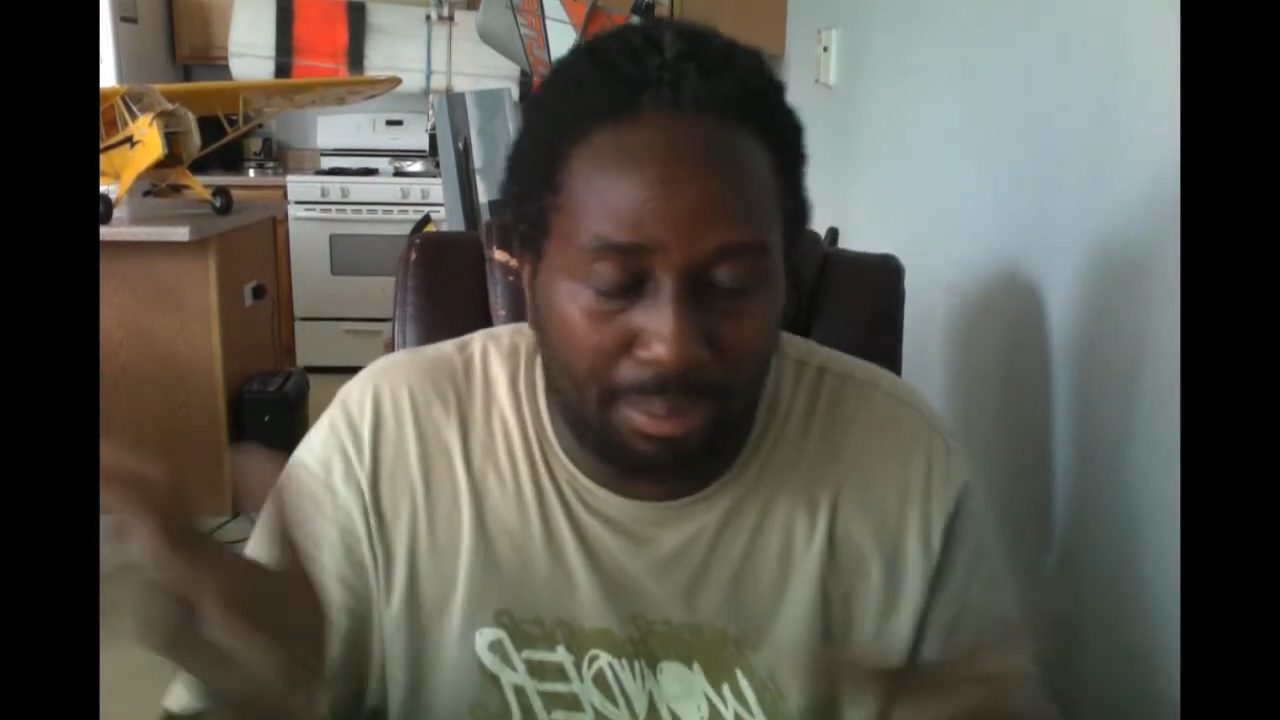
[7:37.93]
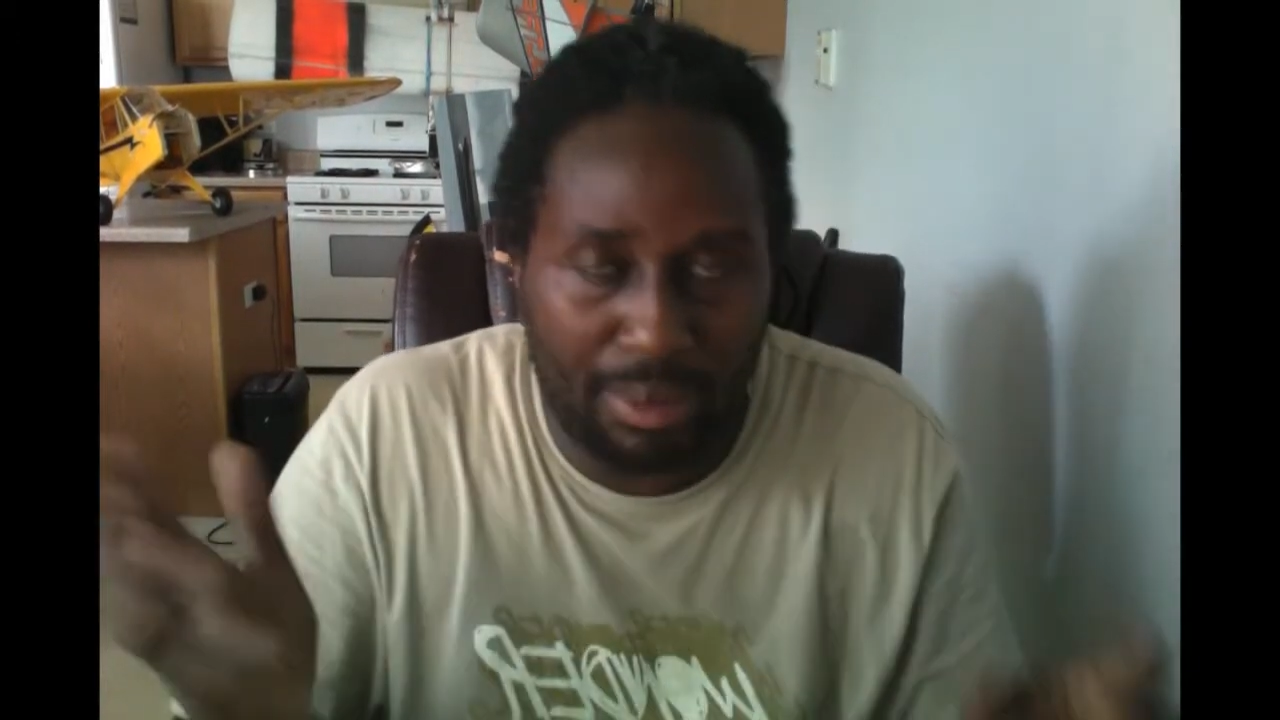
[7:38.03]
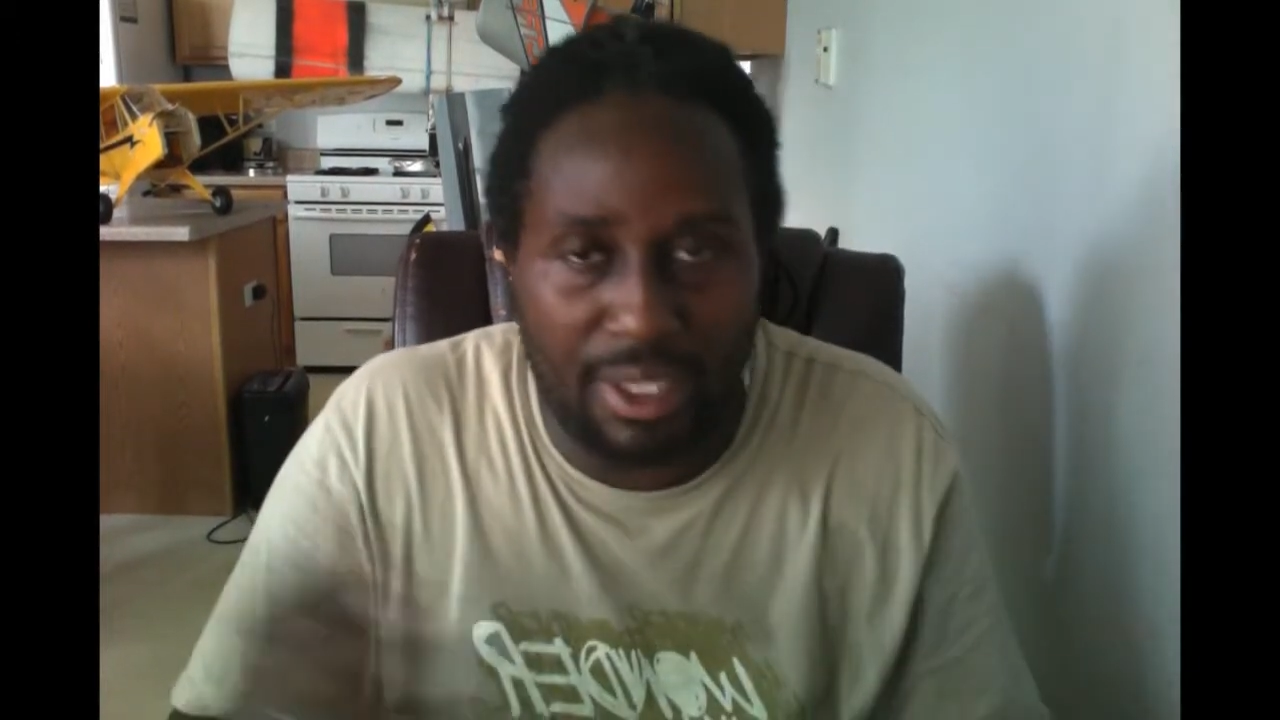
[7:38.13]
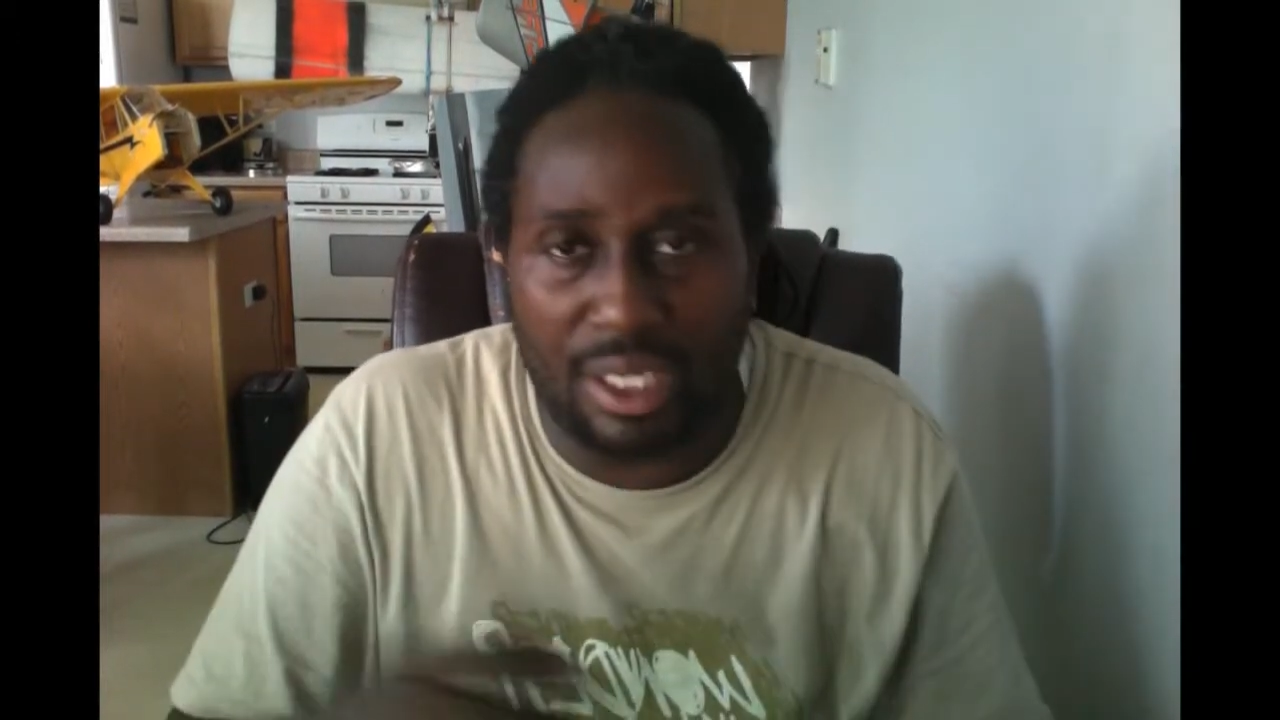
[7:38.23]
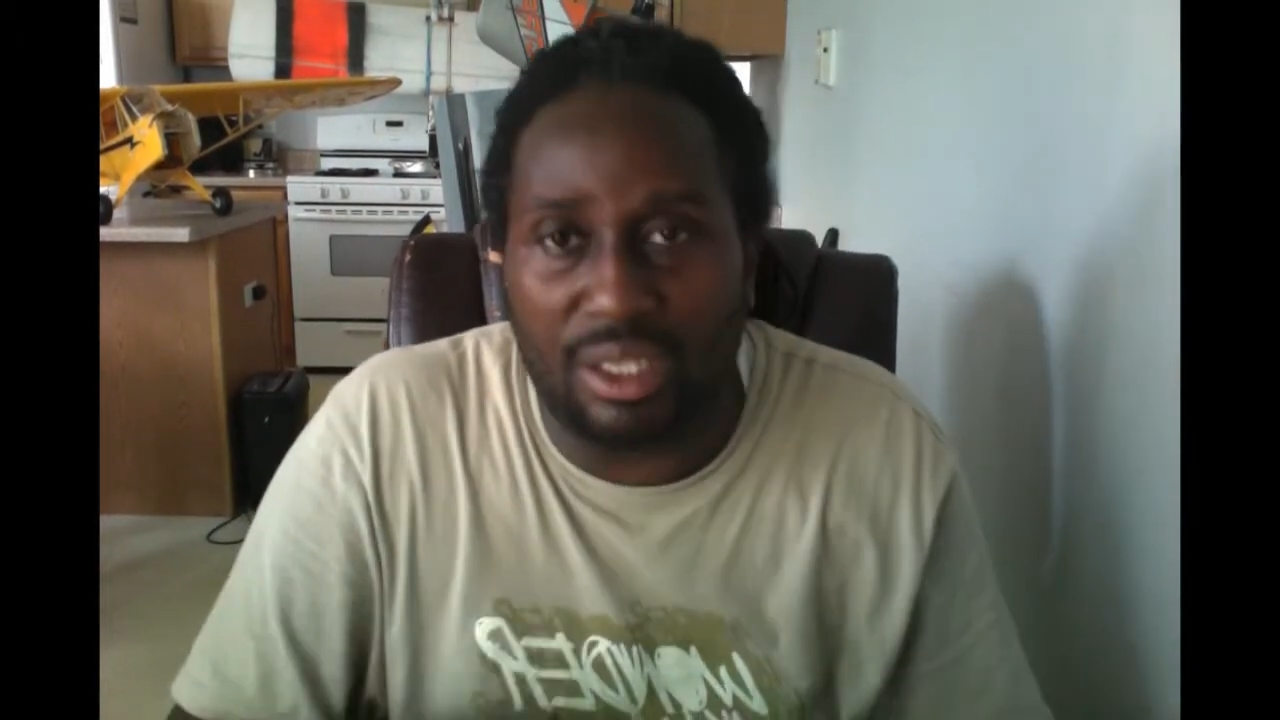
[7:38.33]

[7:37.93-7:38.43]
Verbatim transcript: plenty other